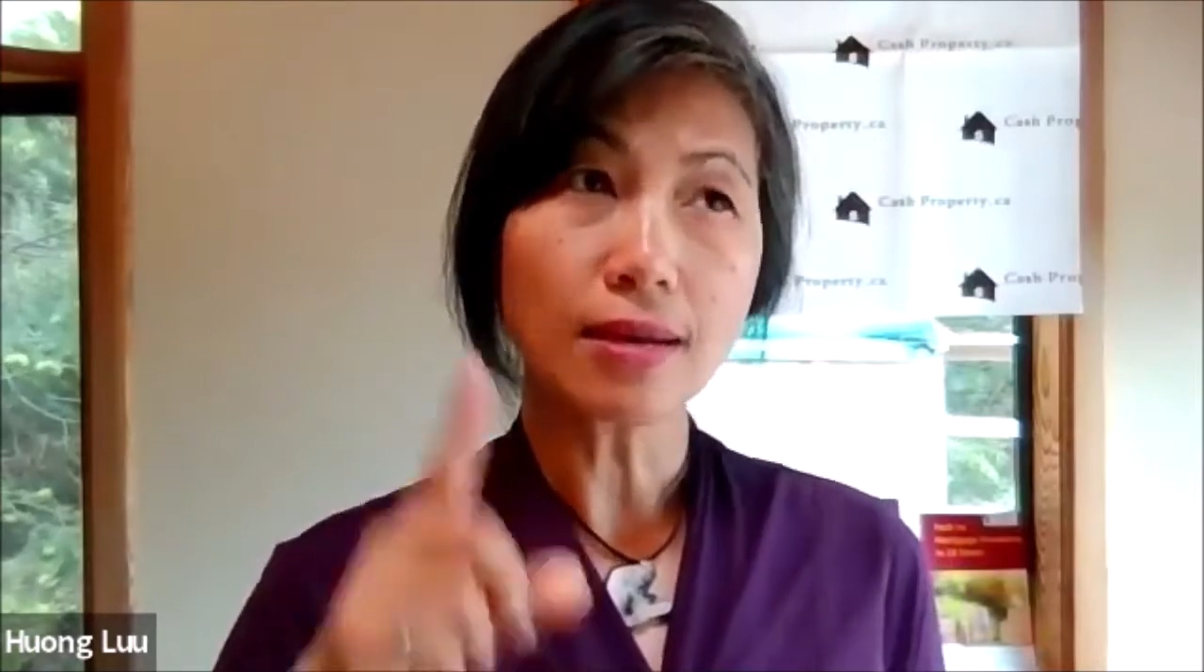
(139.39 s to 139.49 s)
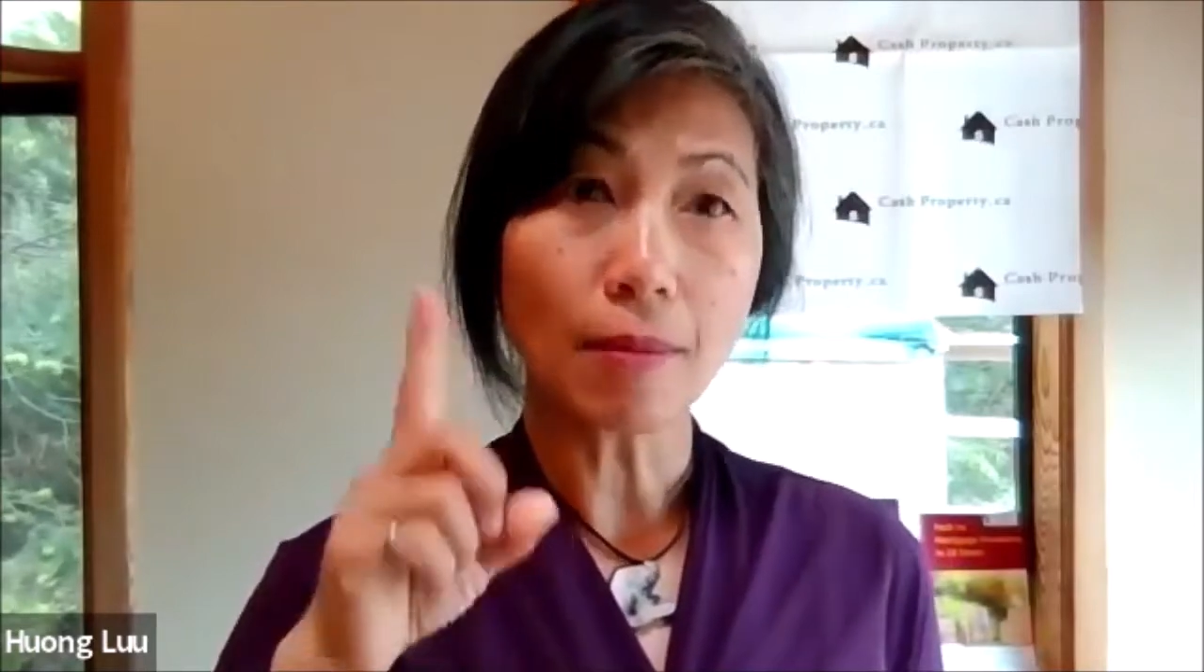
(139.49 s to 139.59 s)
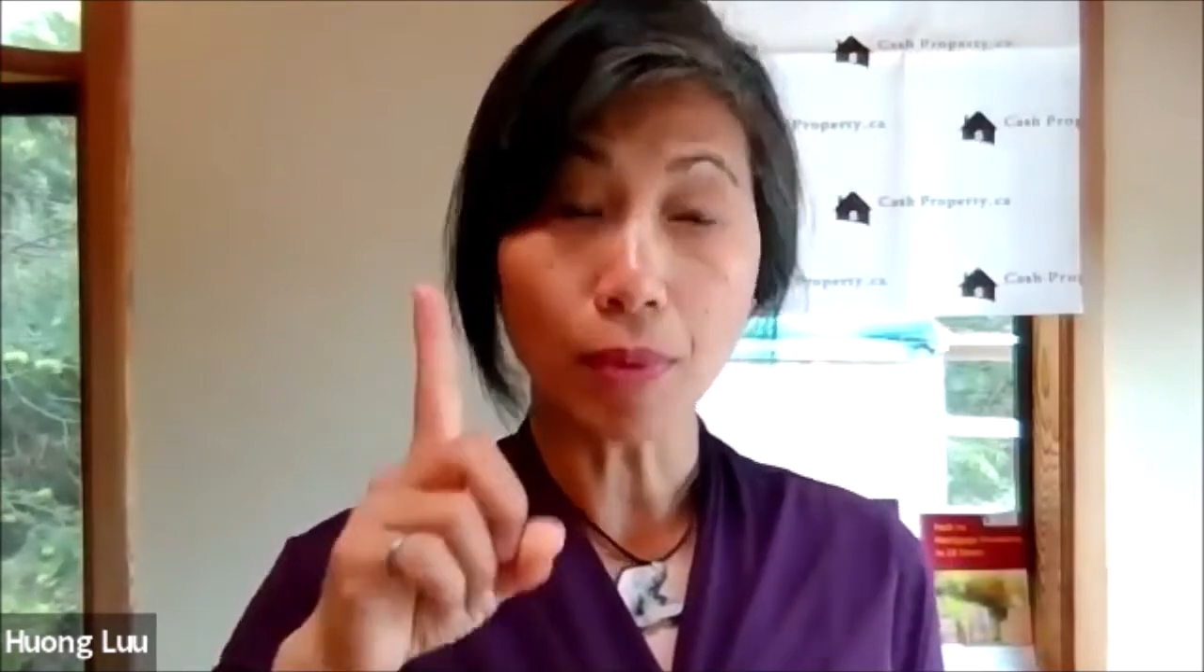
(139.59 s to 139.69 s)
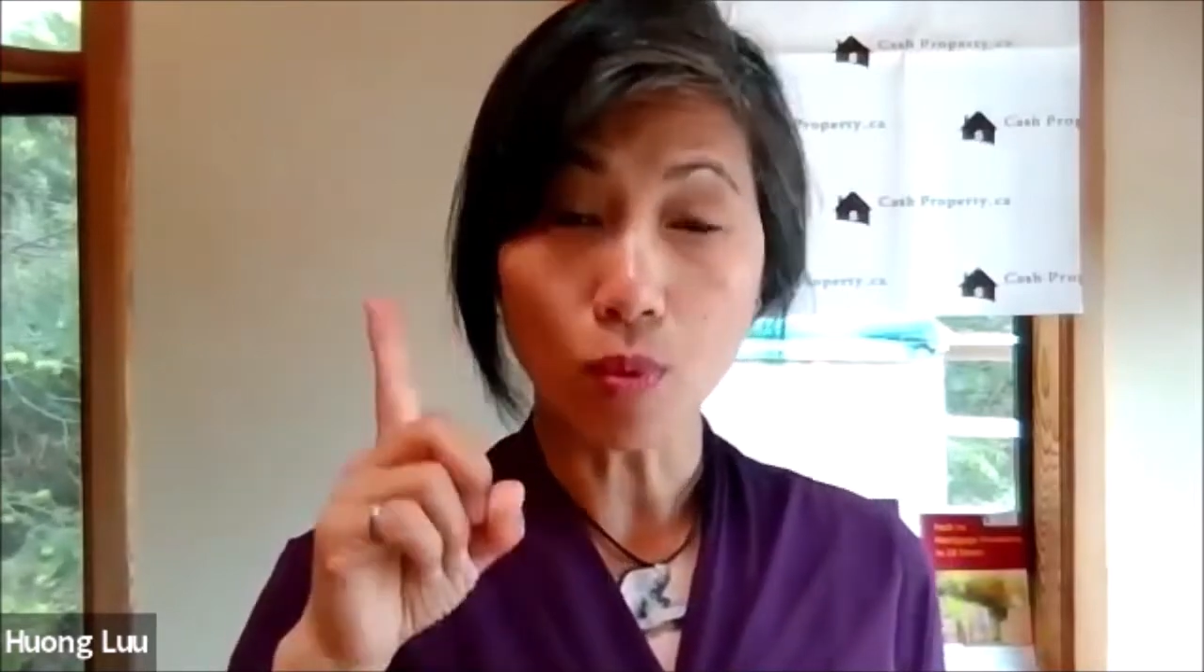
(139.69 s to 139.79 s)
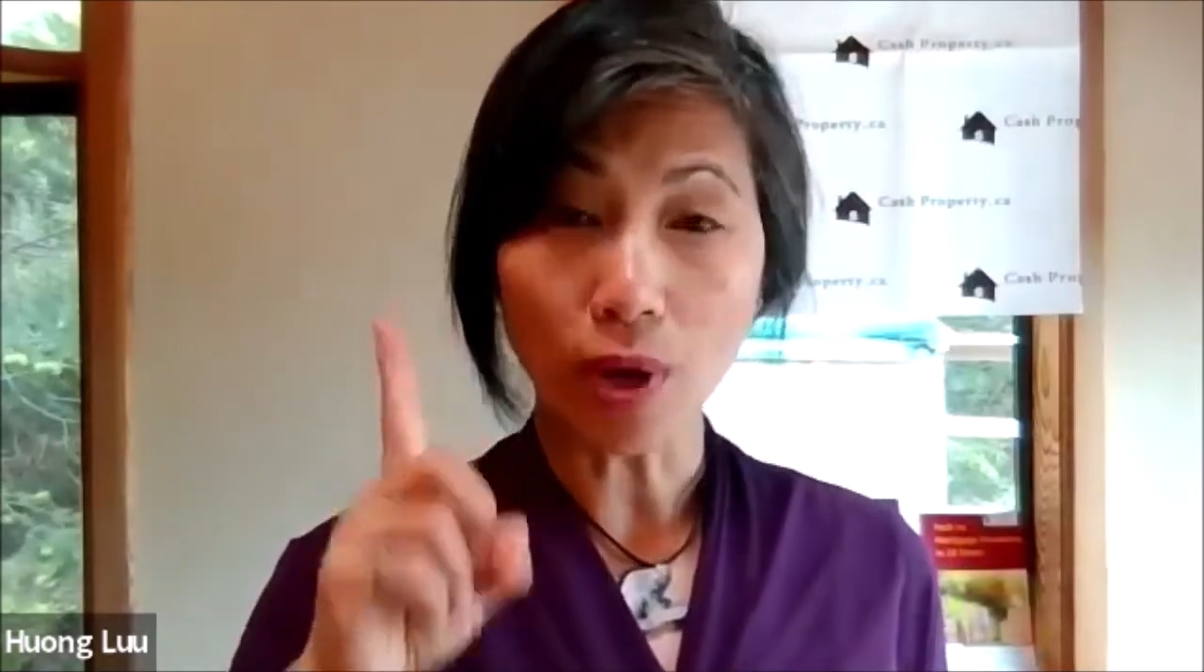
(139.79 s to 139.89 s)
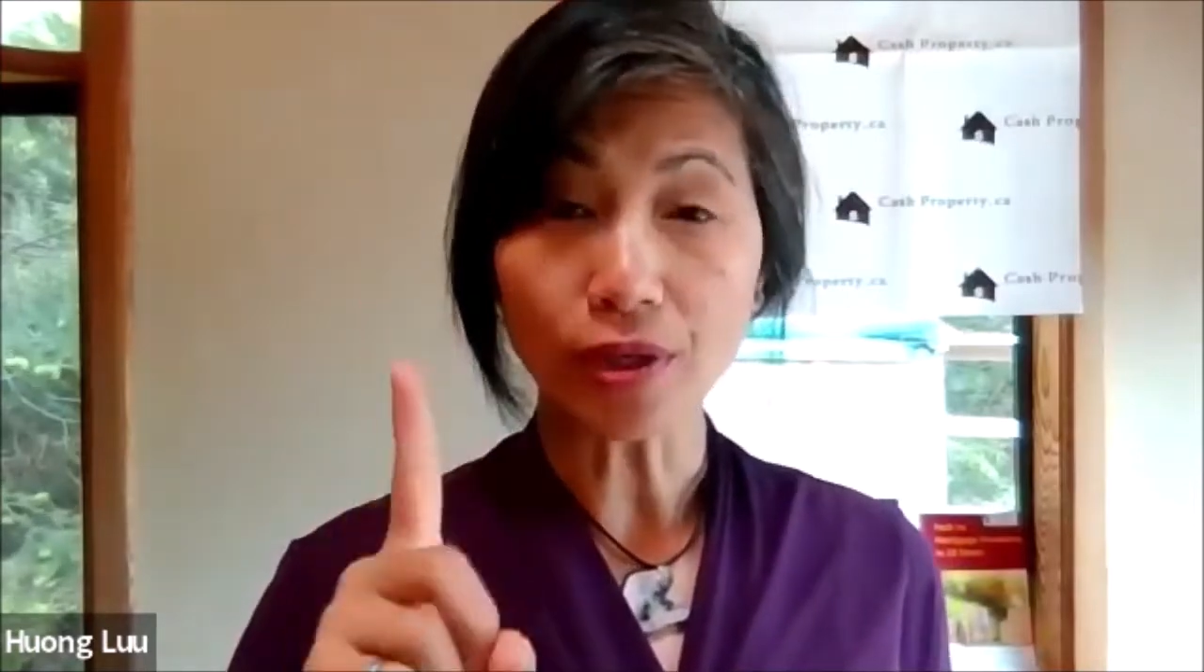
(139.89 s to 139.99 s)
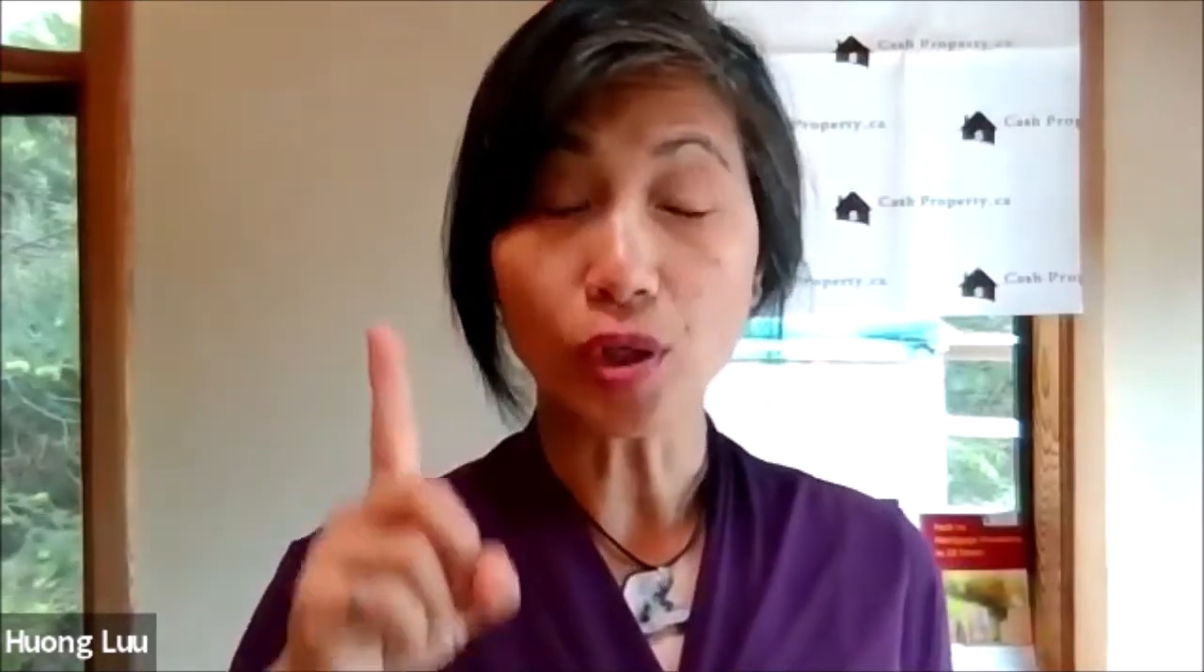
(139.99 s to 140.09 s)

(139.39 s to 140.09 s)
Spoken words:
number one,